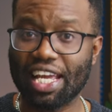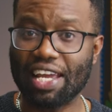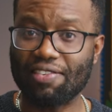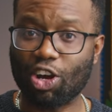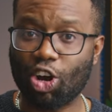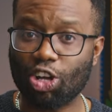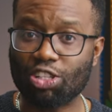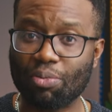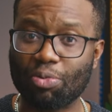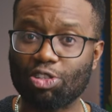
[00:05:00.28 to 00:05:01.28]
If the color
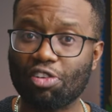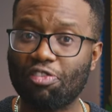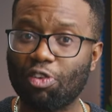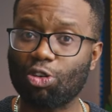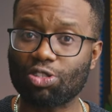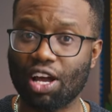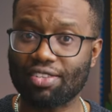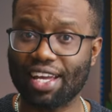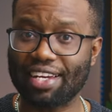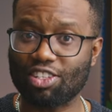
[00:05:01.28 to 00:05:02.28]
temperature falls
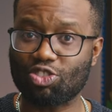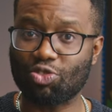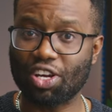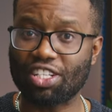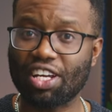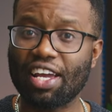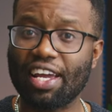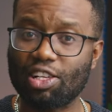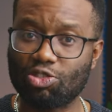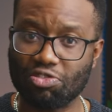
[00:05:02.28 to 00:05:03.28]
outside this range,
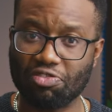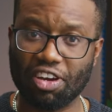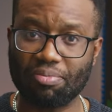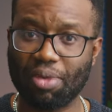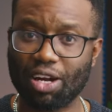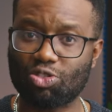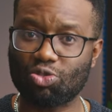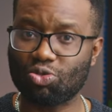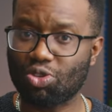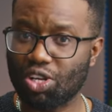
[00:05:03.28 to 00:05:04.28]
it will revert back
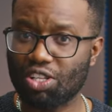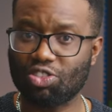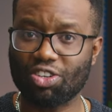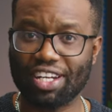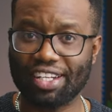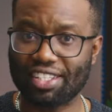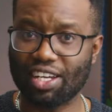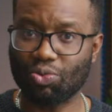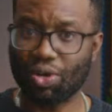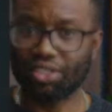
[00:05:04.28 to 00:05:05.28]
to
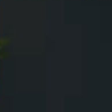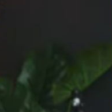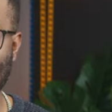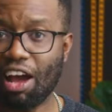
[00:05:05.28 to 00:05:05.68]
310 watts.